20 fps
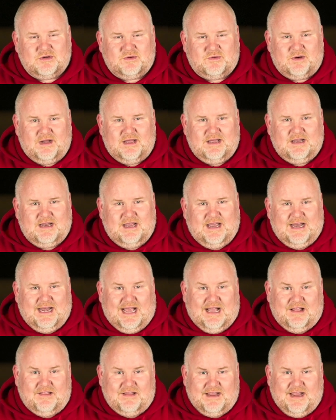of what an
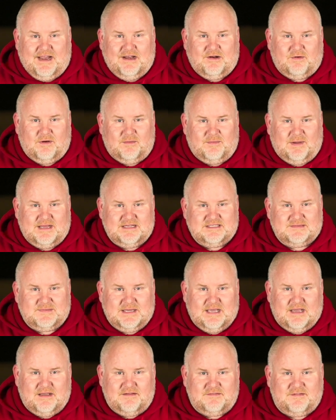alligator reminds
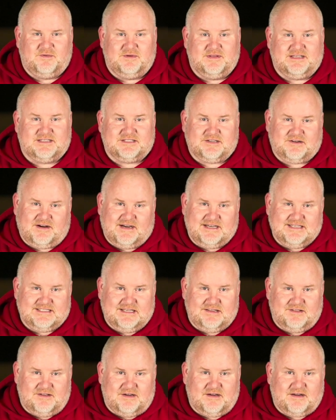me of with its
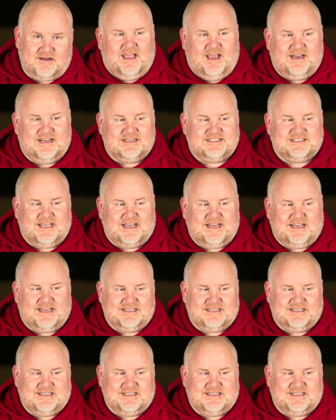crazy look and its like